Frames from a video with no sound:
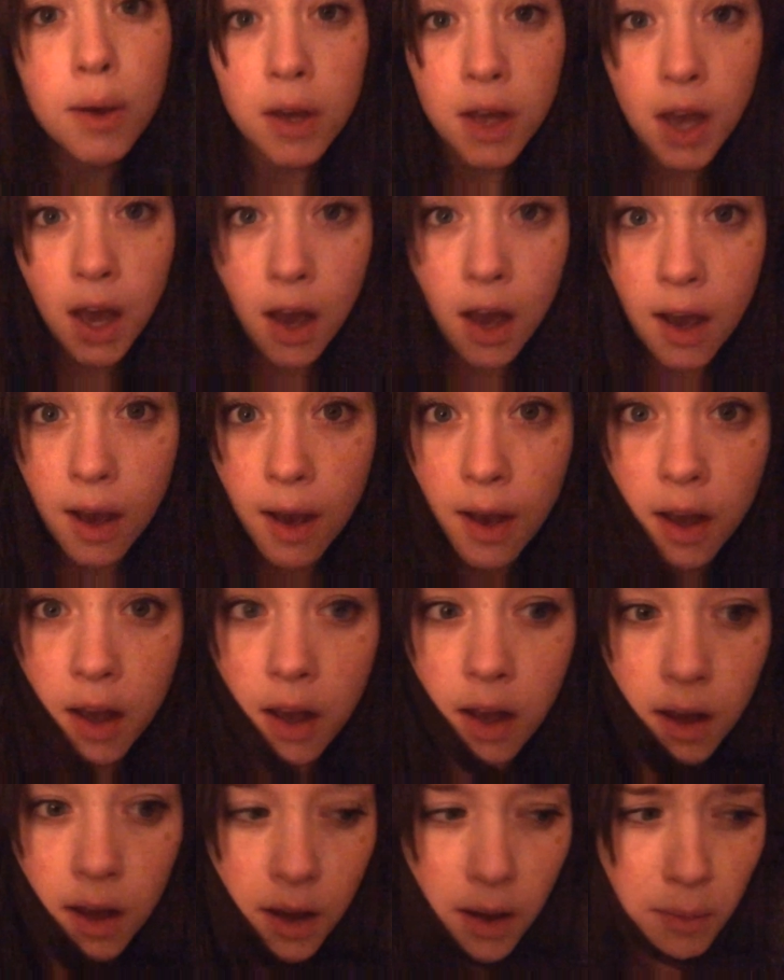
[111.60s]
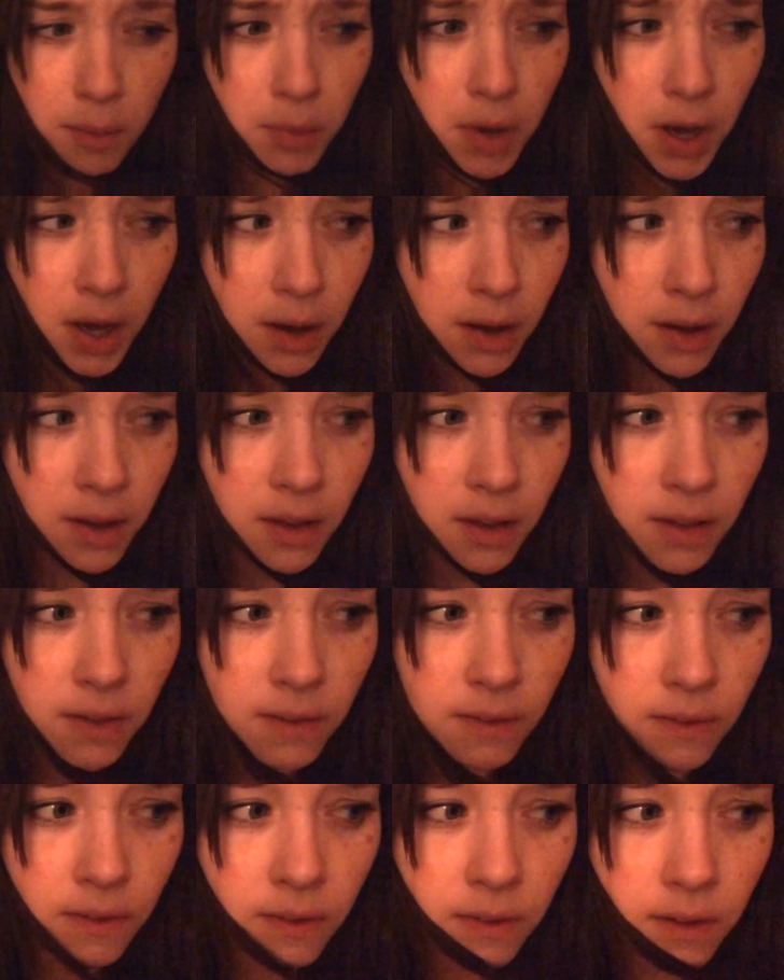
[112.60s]
um,
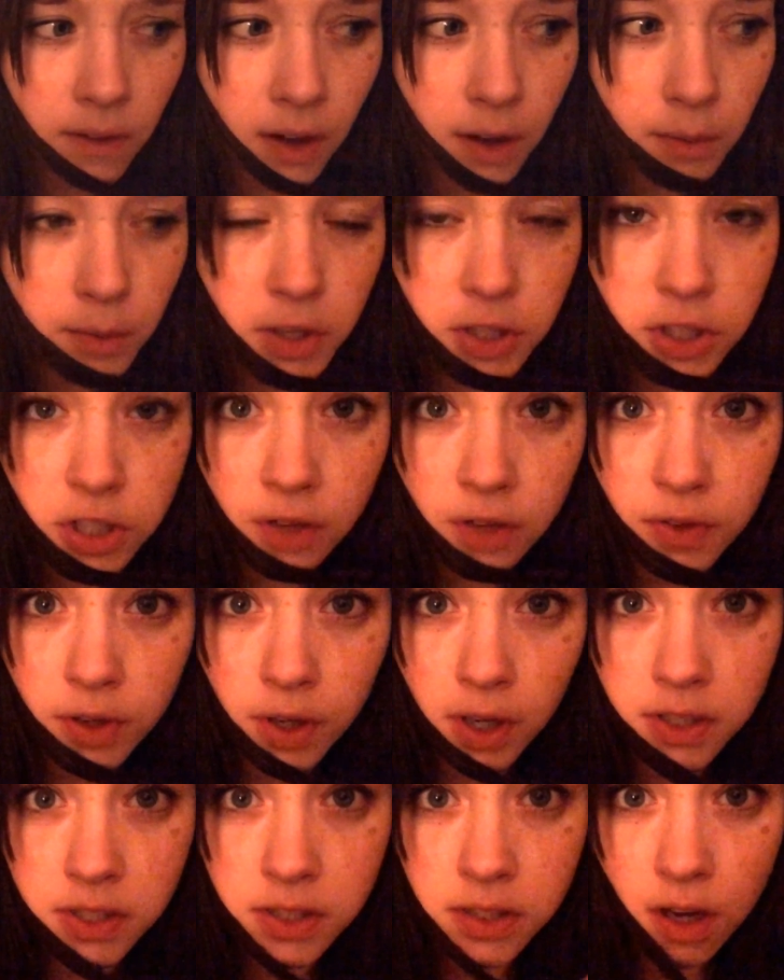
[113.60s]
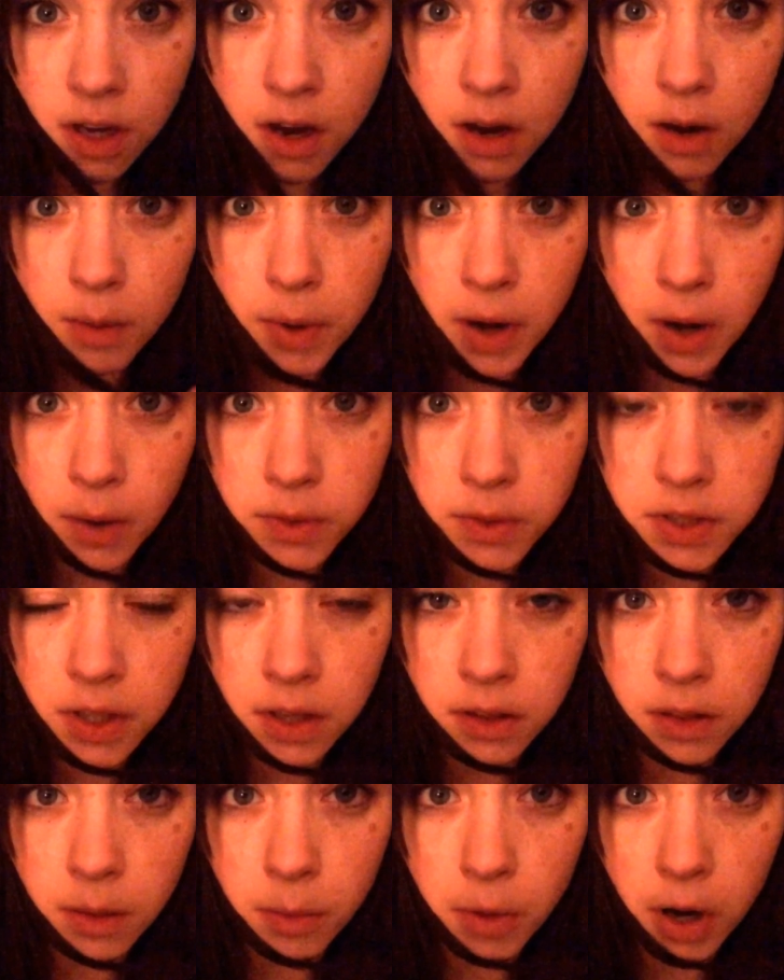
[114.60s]
I'm not sure if you guys saw, but I was
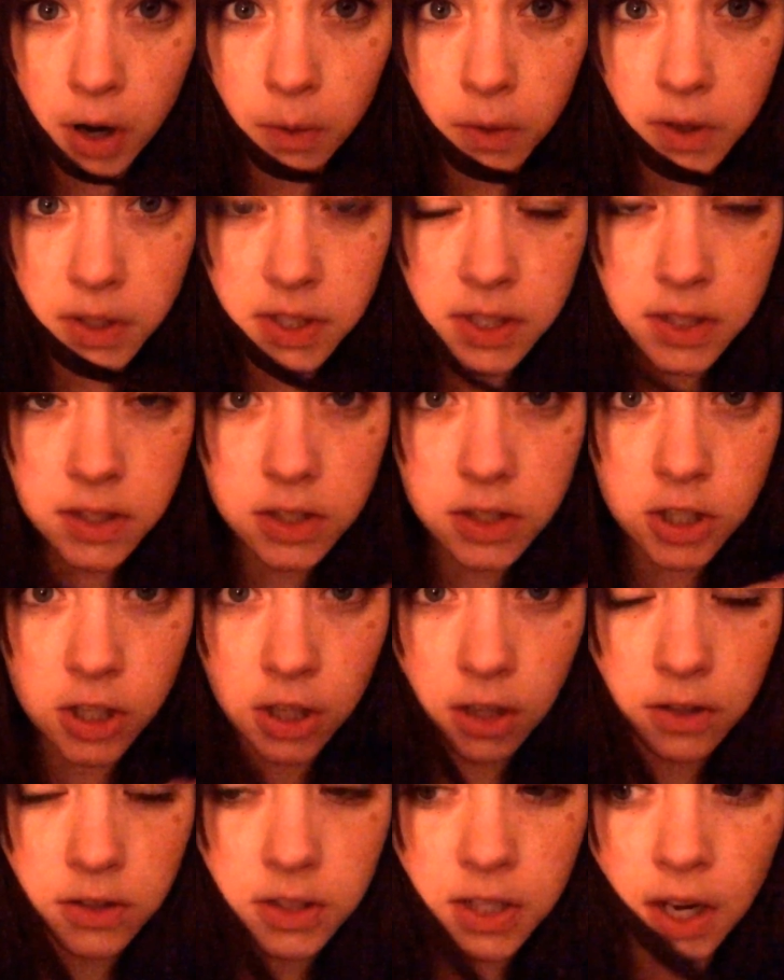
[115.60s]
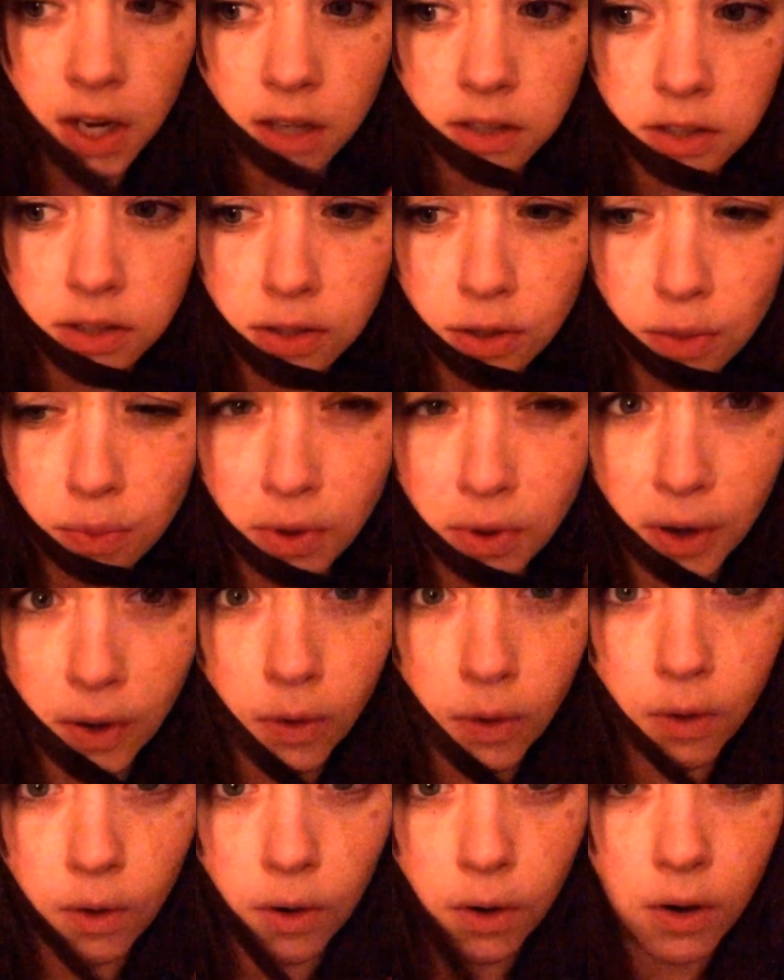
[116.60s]
on Lamar Wilson's channel today. Super
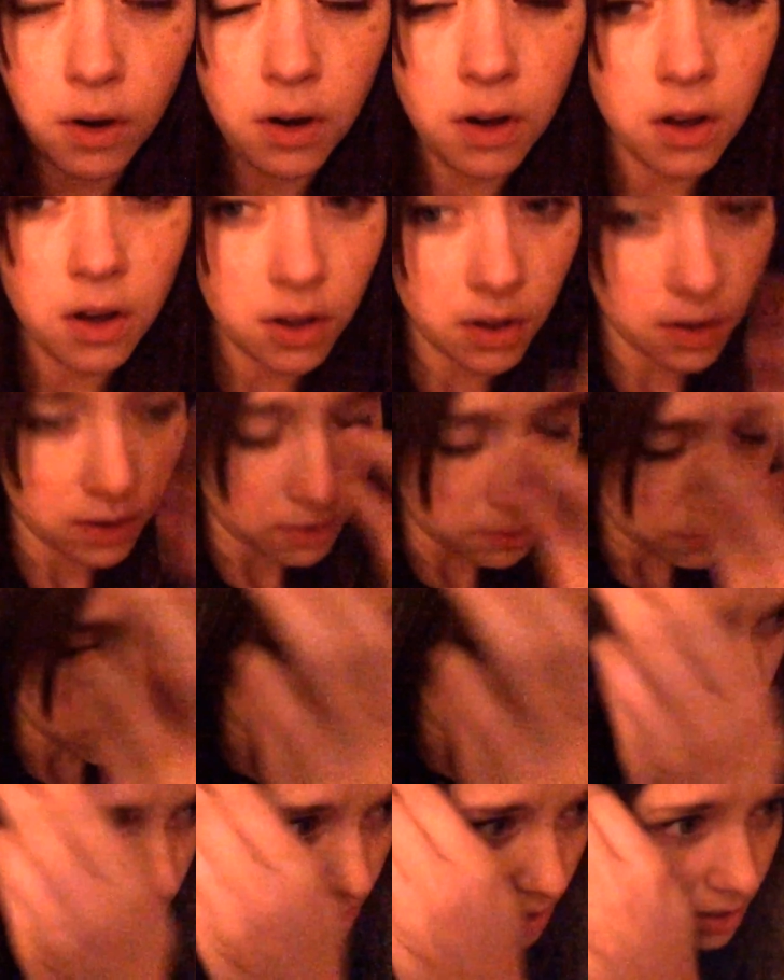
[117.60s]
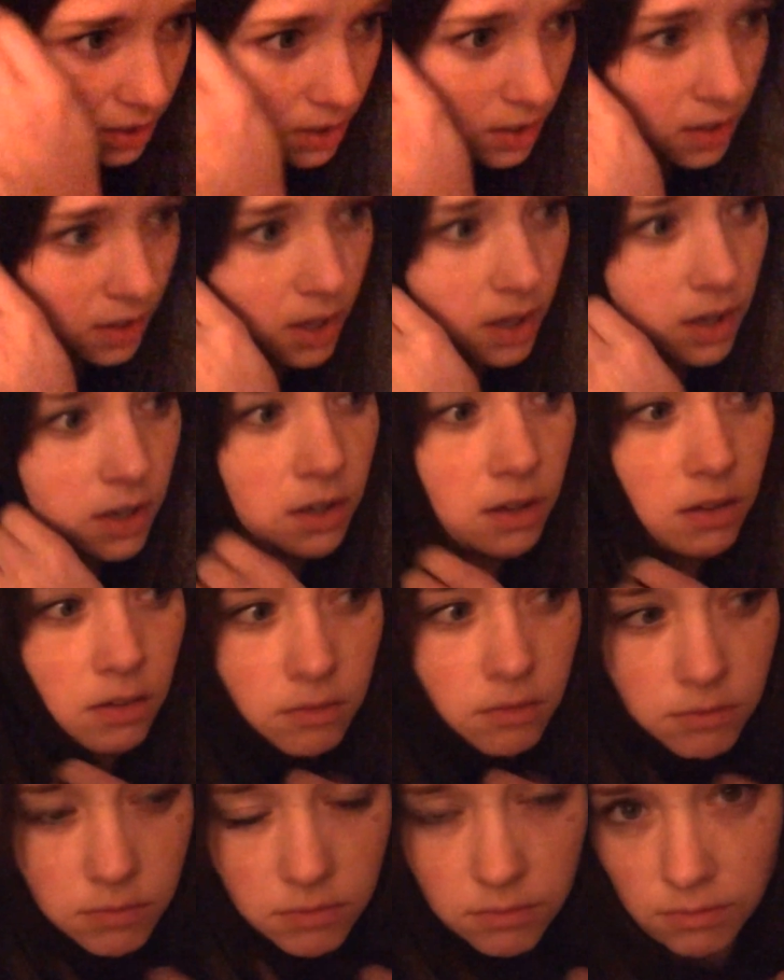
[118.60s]
cool. Basically, like,
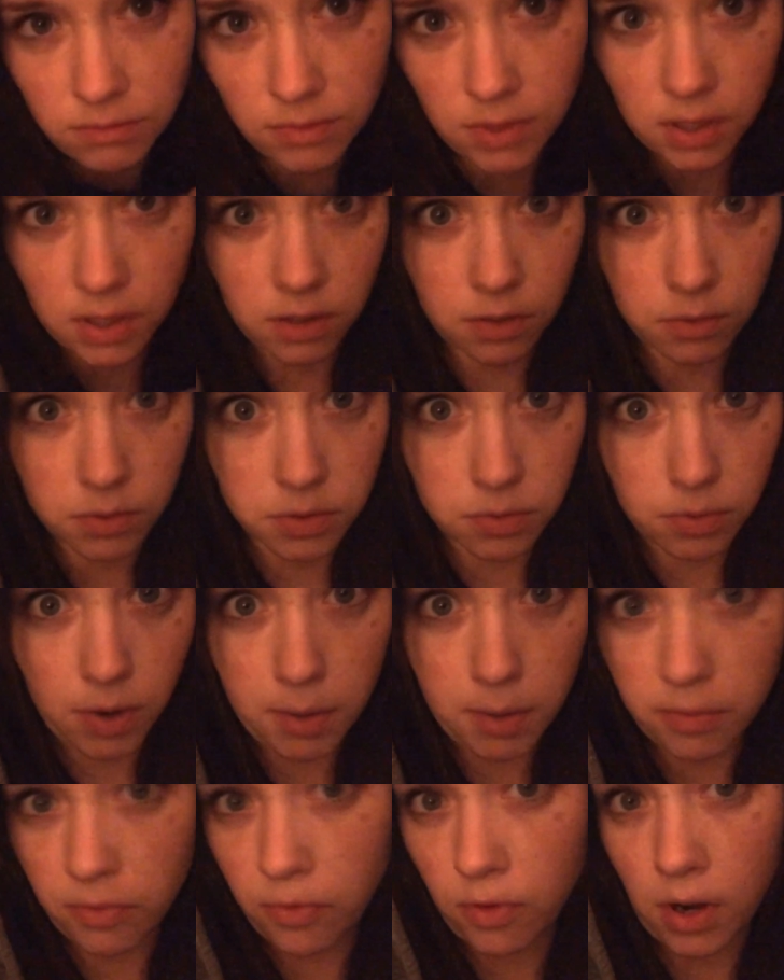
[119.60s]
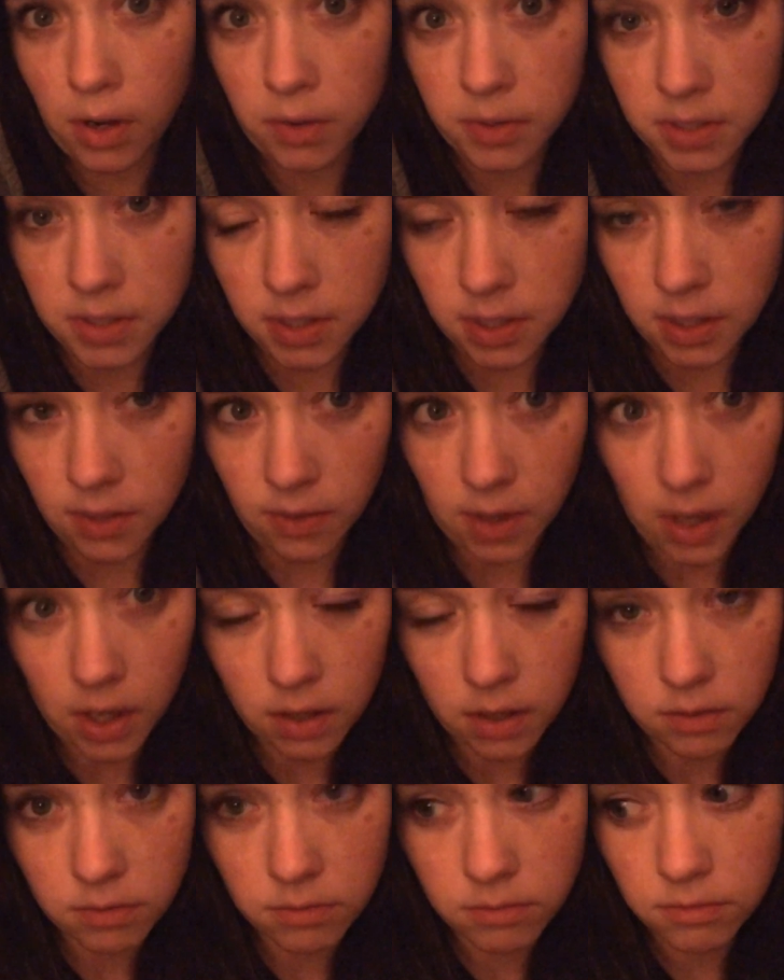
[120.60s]
like it was right before I was
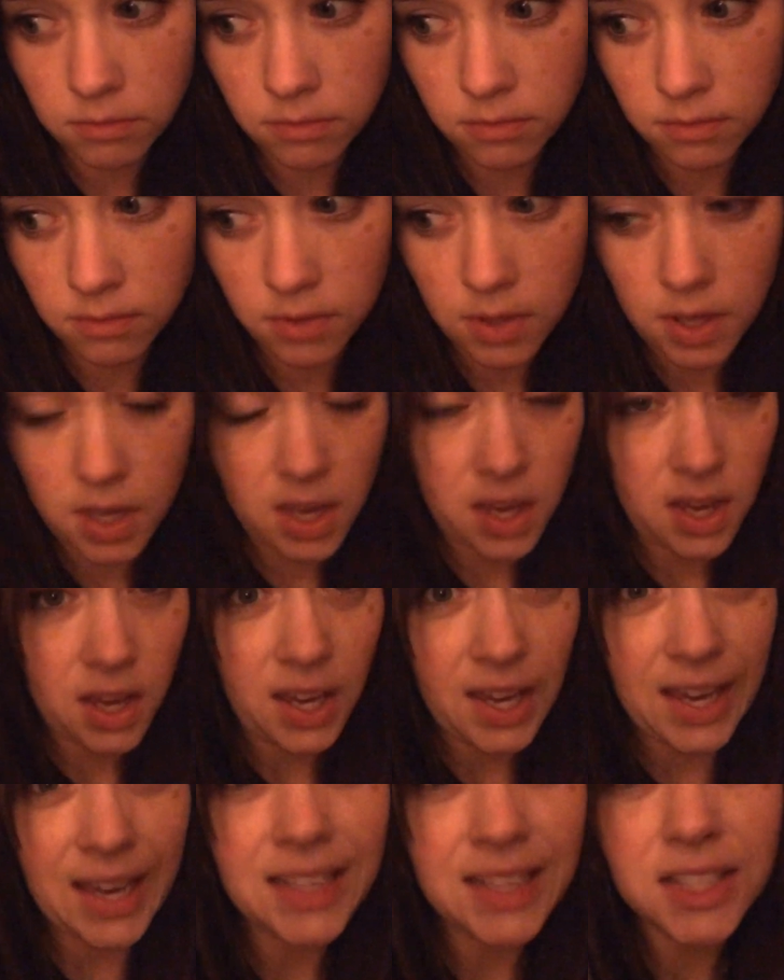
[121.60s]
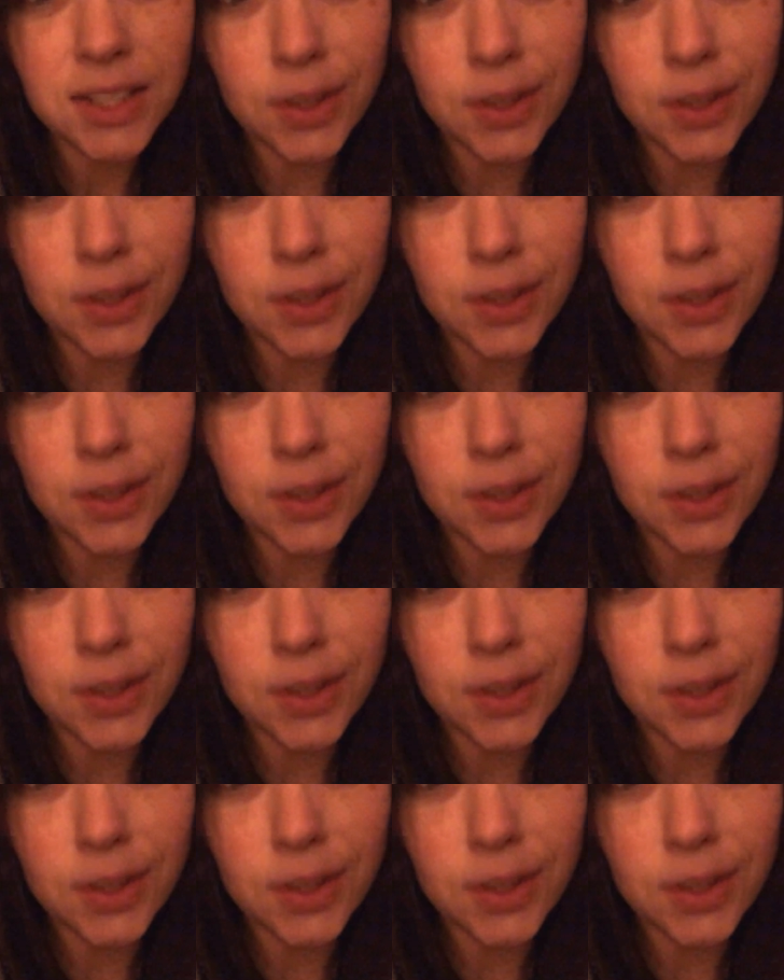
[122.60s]
leaving he's a